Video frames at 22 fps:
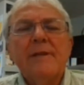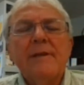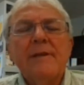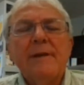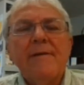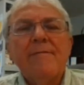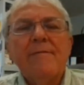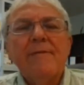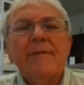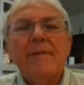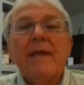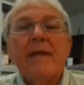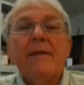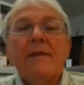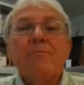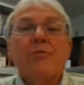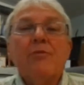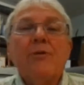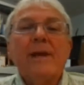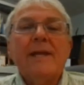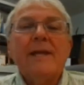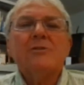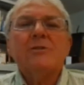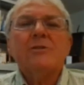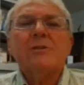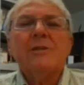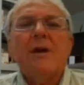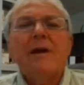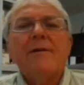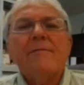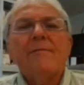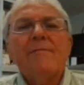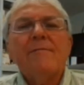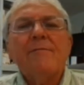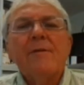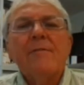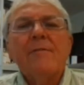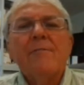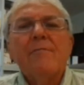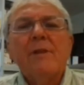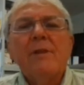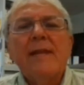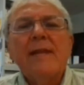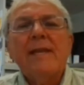have then branched out
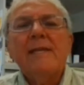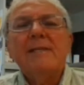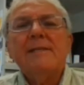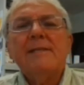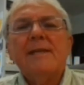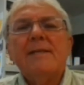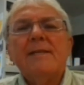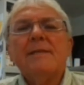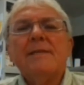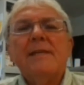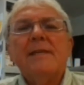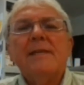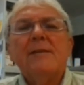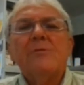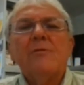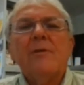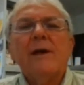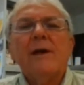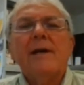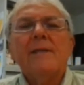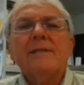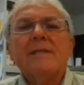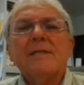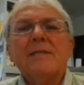from planting density trials,